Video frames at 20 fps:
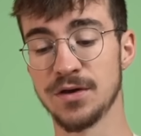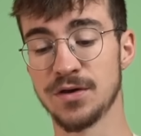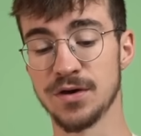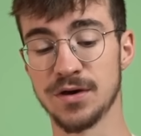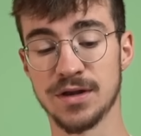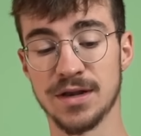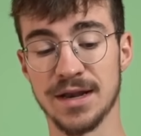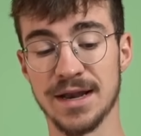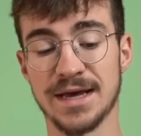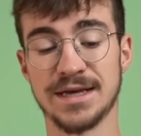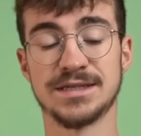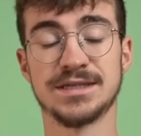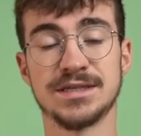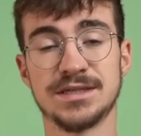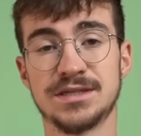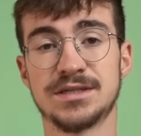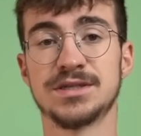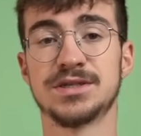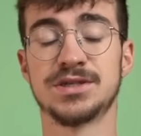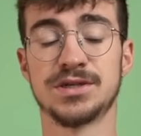good lesson
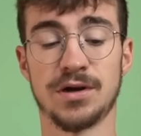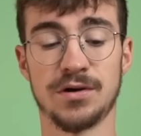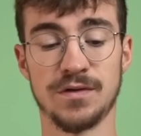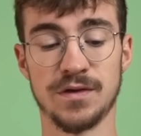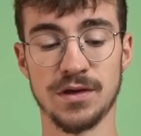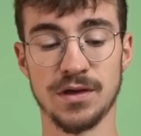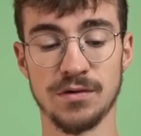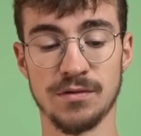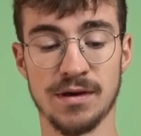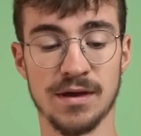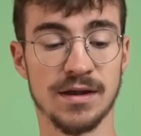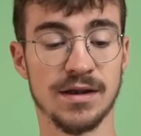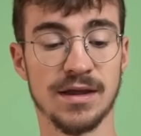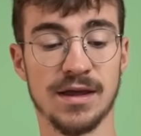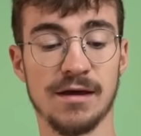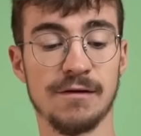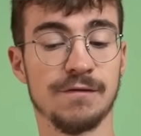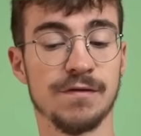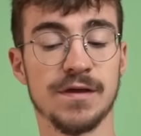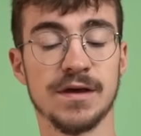to show that you can
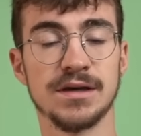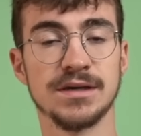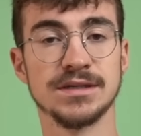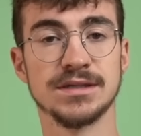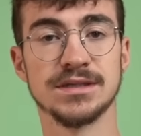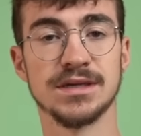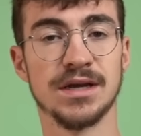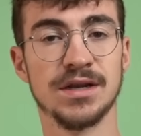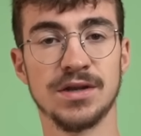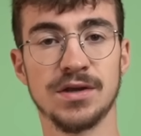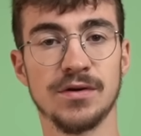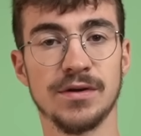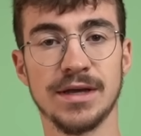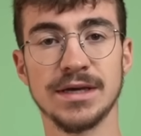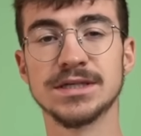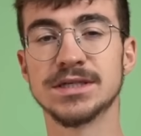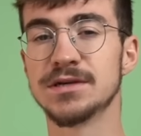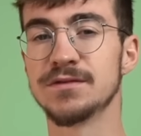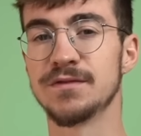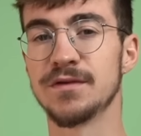give things a new new
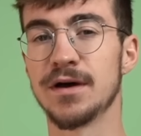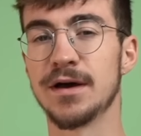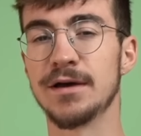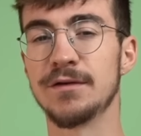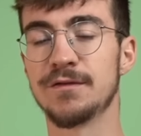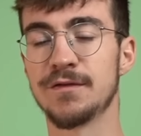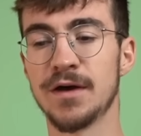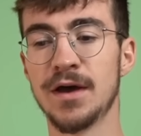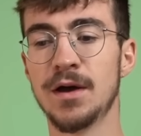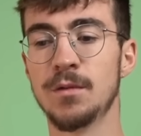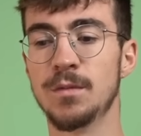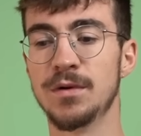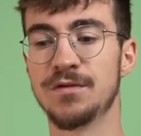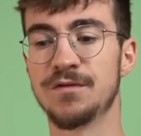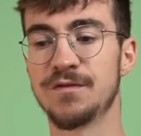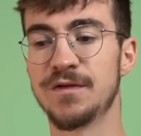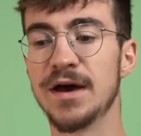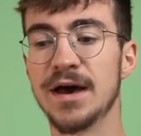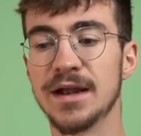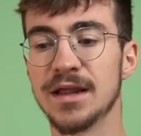lease of life with
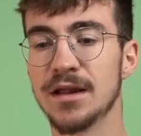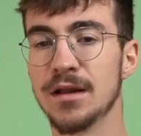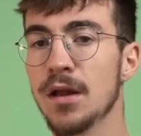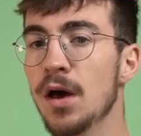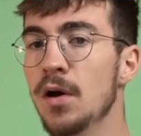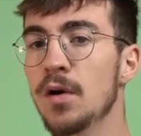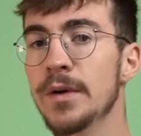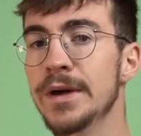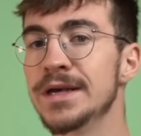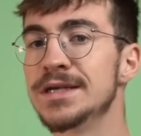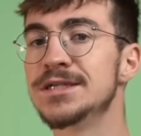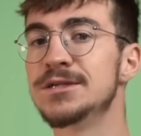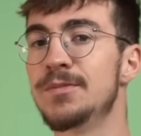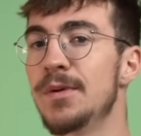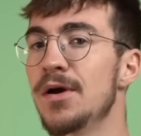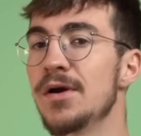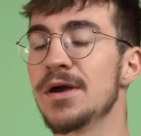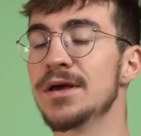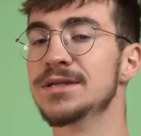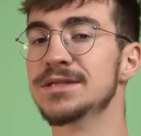fairly low
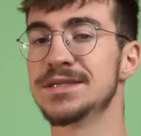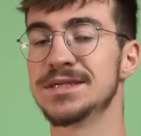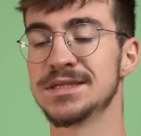experience.